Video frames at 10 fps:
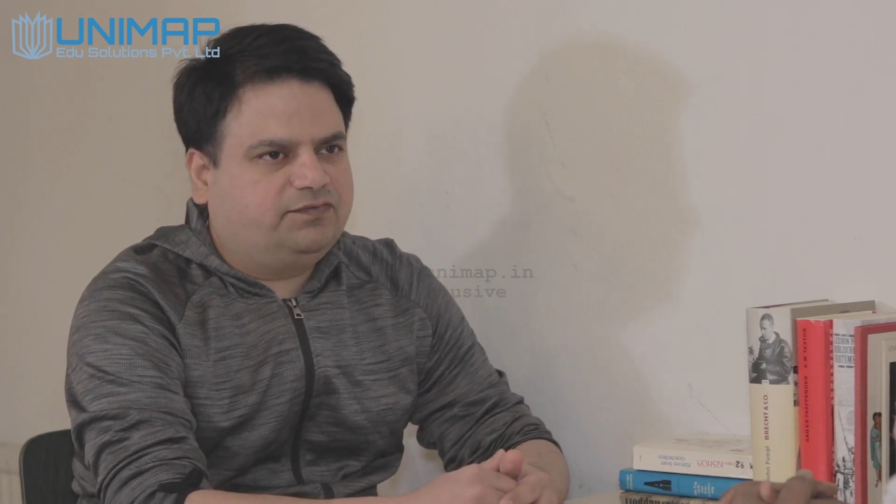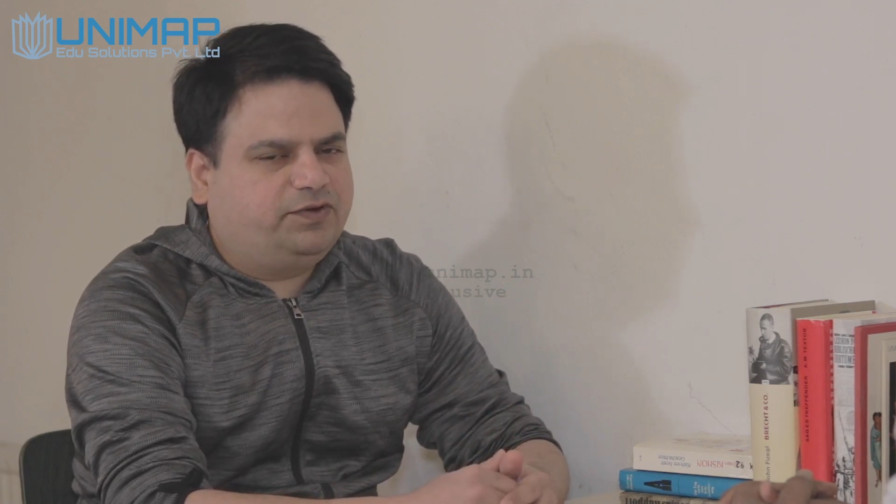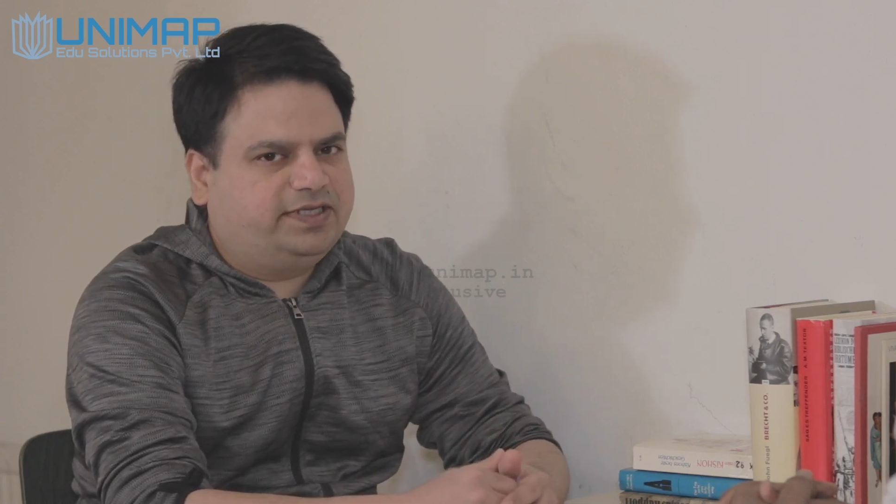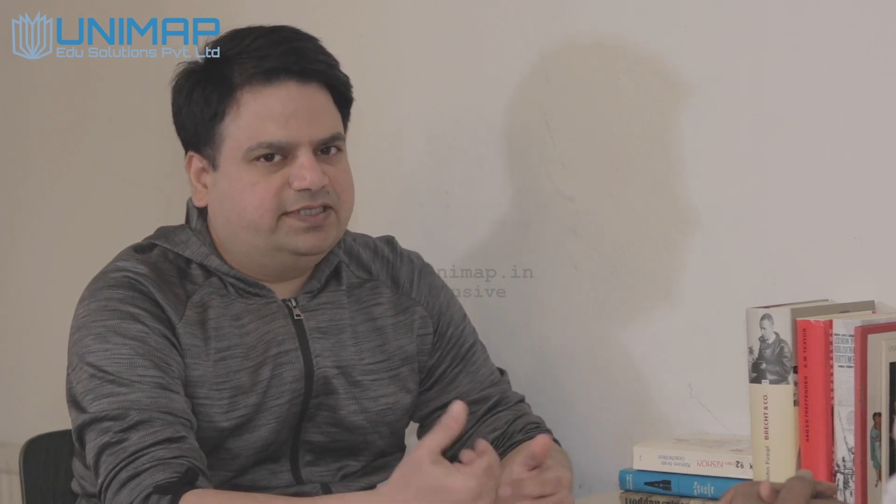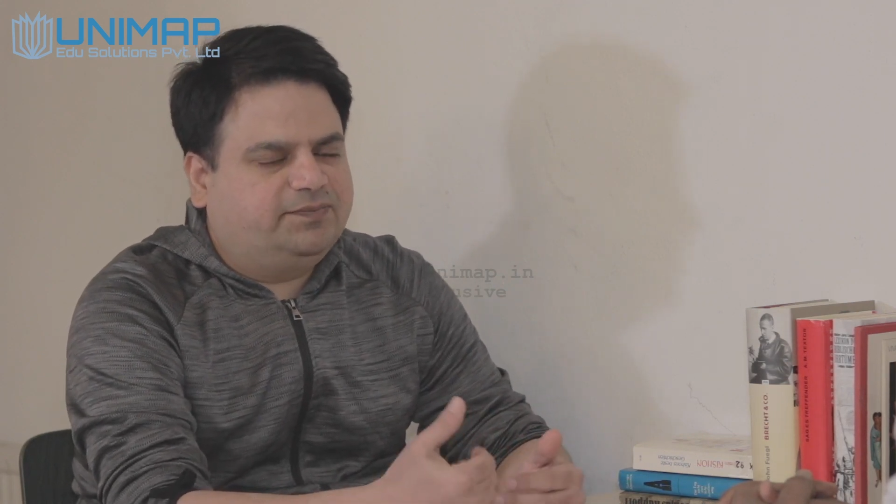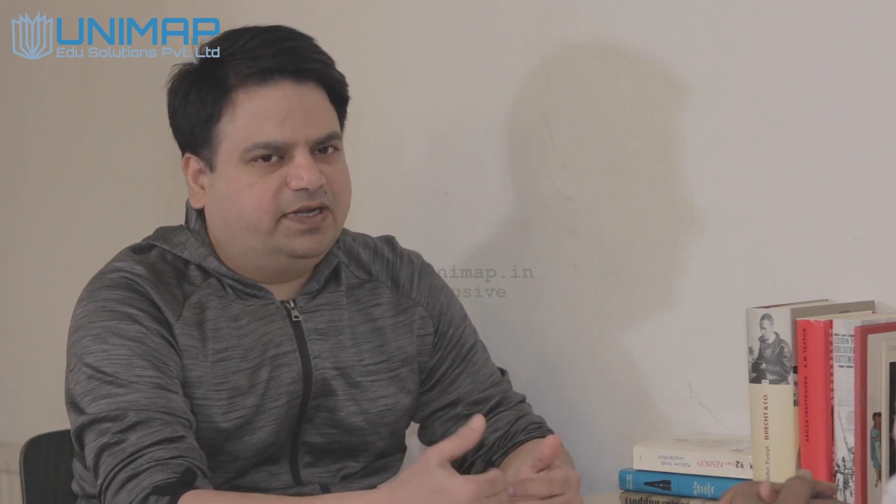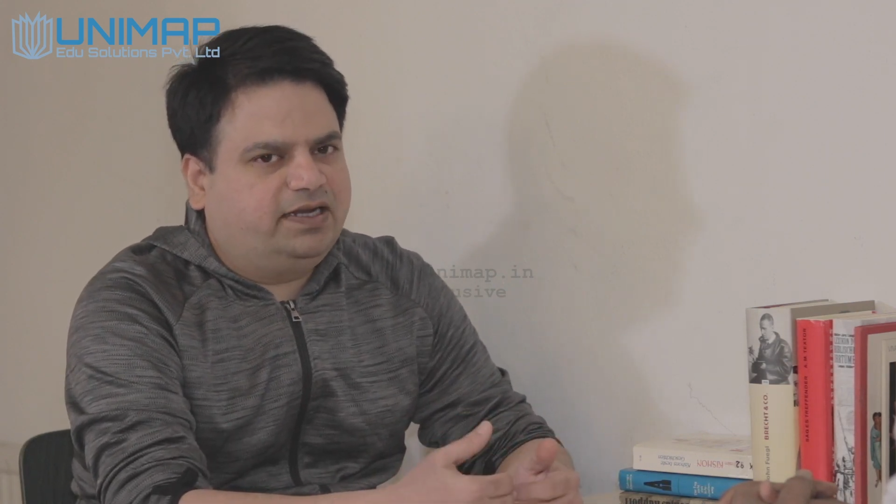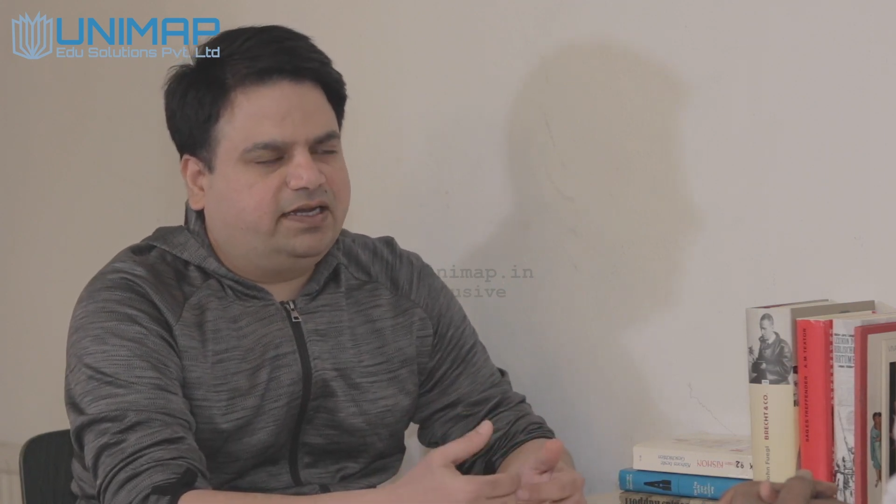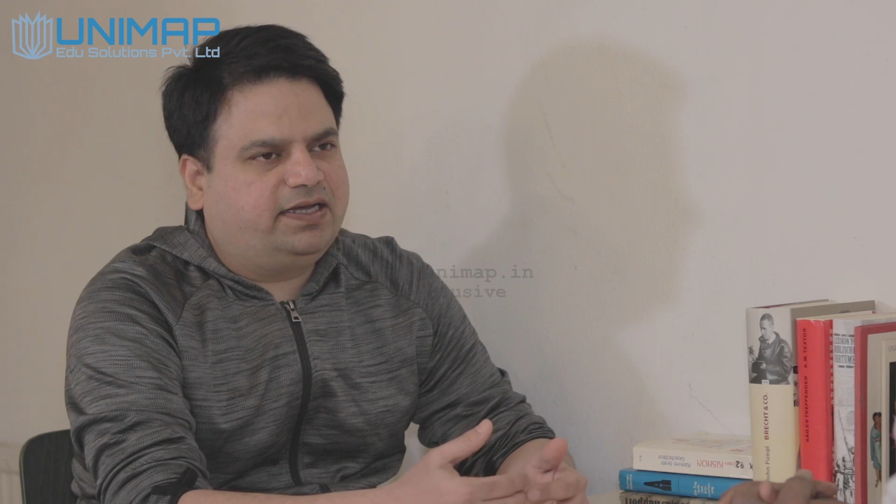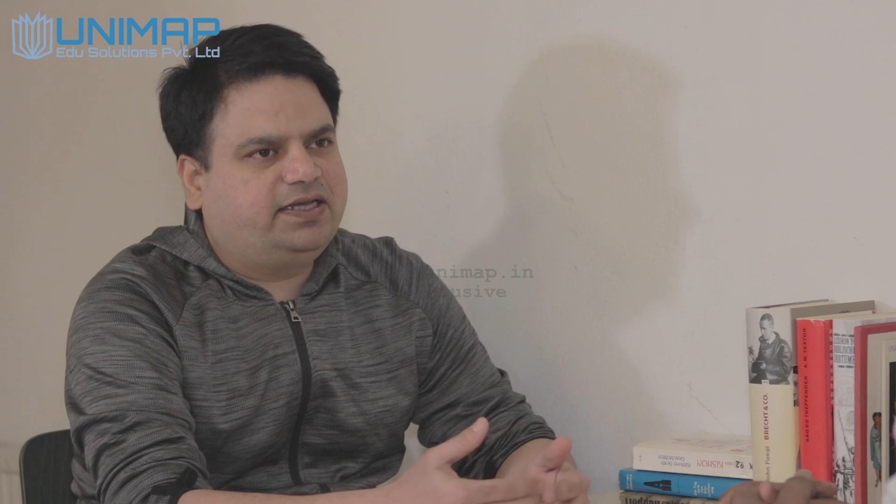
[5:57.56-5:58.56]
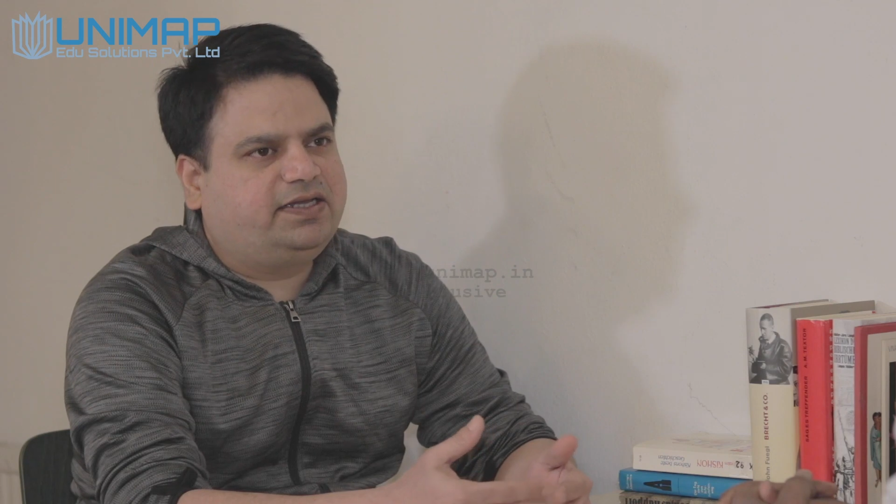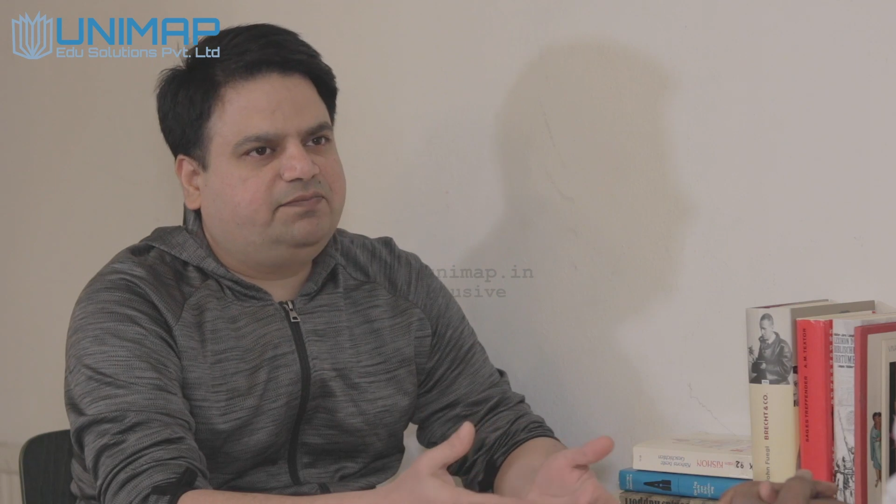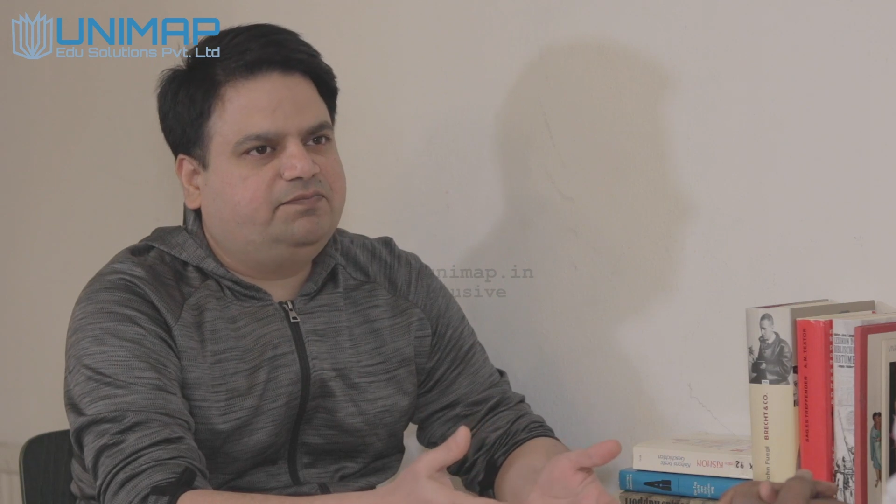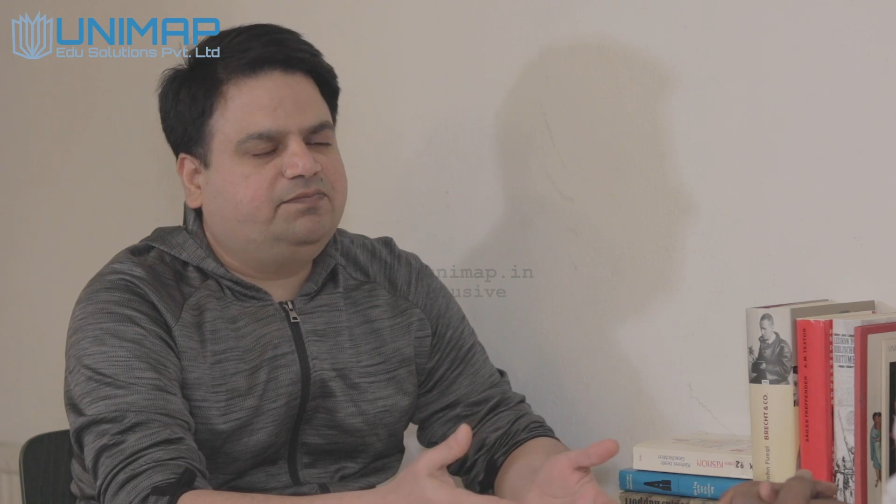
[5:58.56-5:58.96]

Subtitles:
for example, I